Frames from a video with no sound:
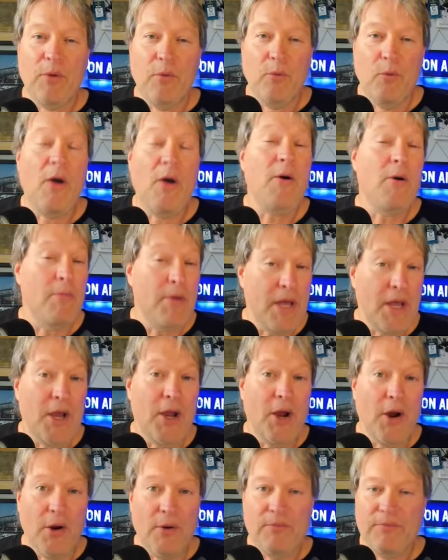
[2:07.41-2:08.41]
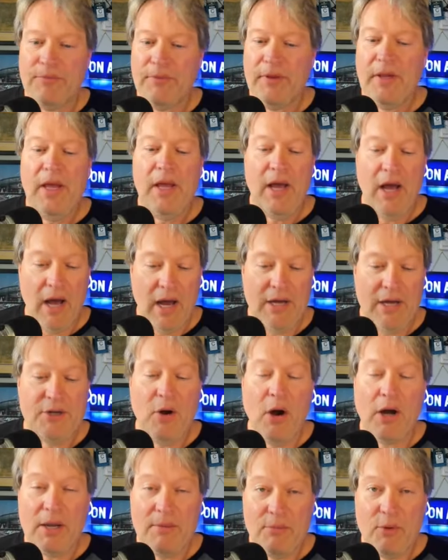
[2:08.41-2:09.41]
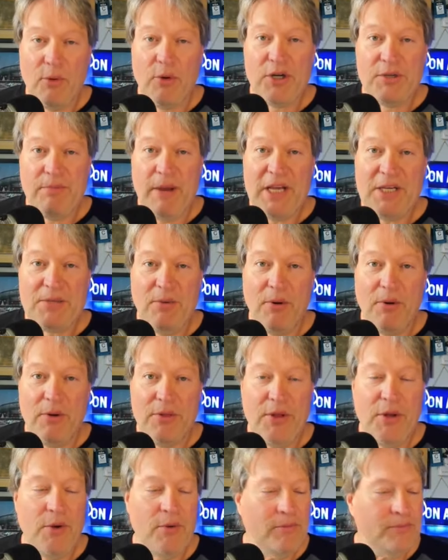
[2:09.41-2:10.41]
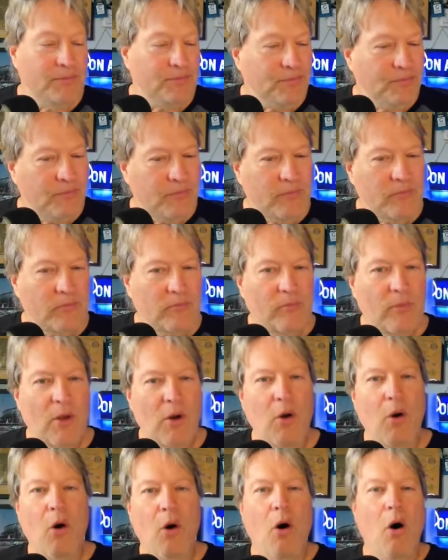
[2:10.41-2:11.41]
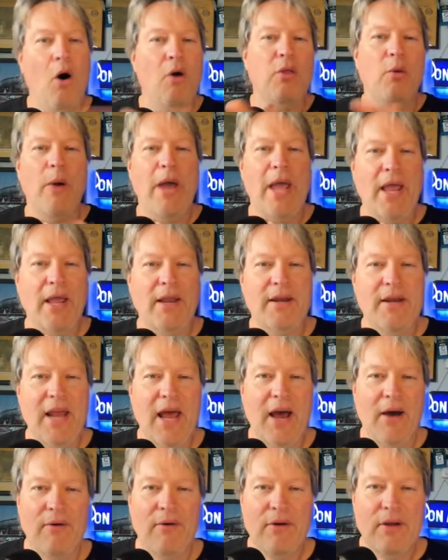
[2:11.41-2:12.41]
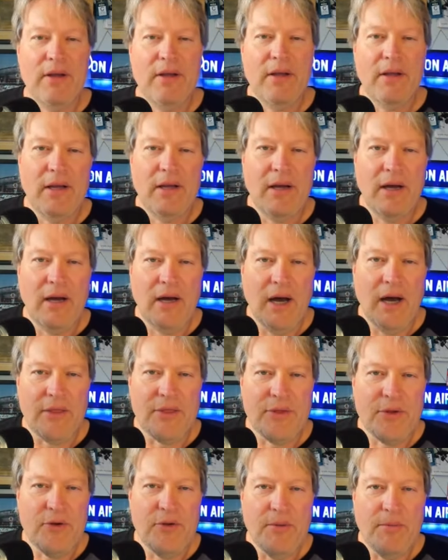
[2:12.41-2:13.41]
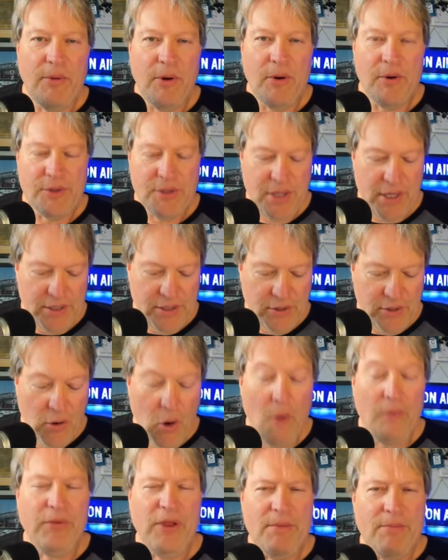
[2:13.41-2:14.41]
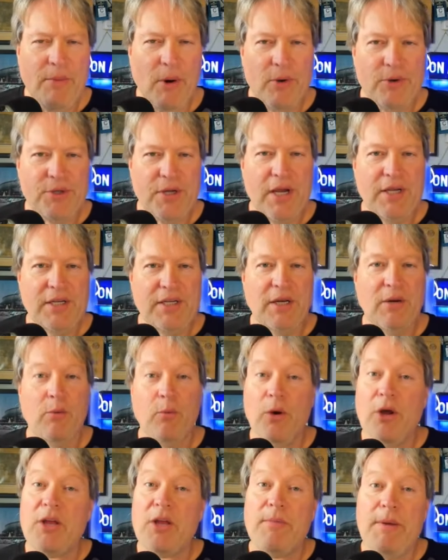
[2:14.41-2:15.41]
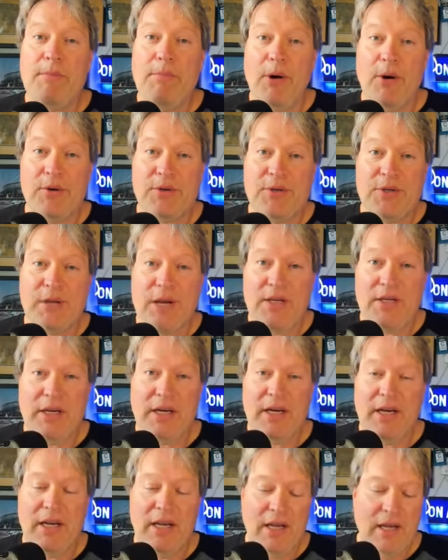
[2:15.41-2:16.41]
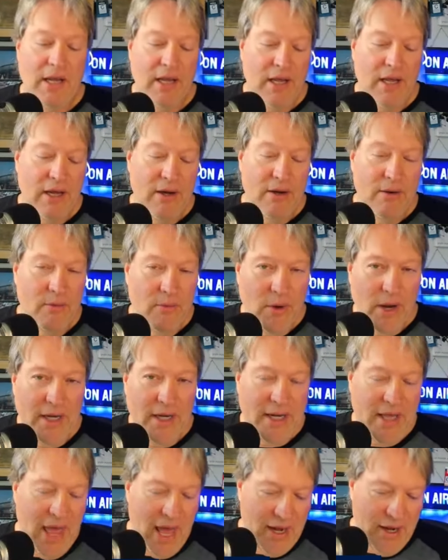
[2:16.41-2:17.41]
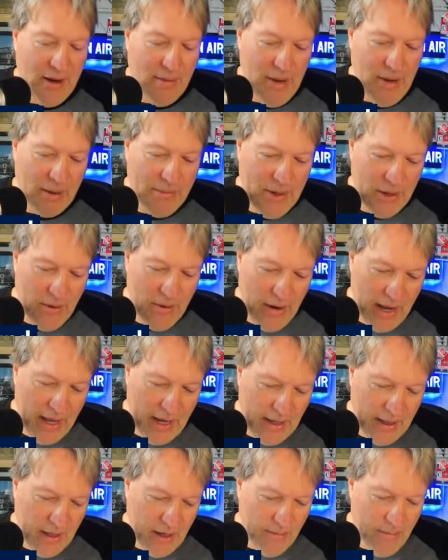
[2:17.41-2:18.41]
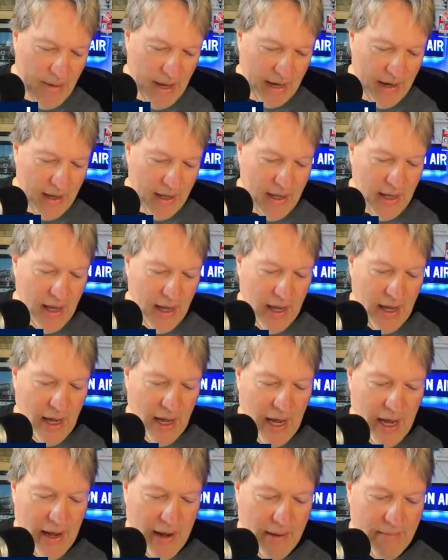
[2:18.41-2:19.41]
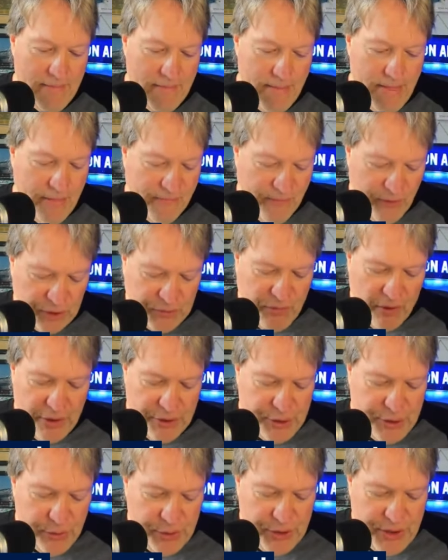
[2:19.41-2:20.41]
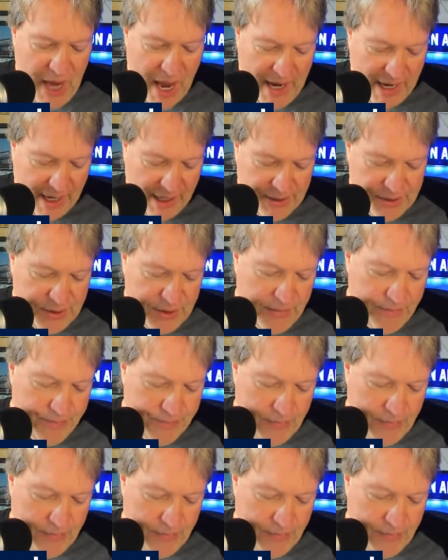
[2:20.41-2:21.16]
We will be here talking Brewers baseball with you all the way now through the postseason. Hopefully postseason. Will there be postseason? We'll get to that coming up here in a little bit. First of all, the two signings.